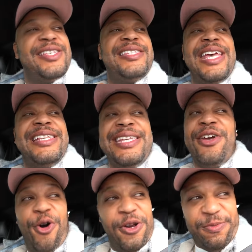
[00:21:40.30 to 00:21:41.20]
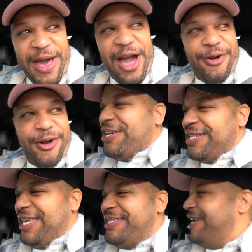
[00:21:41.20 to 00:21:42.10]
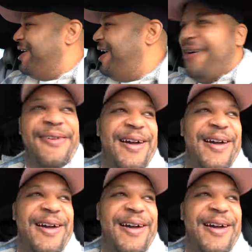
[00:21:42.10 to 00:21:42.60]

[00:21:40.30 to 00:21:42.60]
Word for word: 60 horsepower. Watch this thing take off.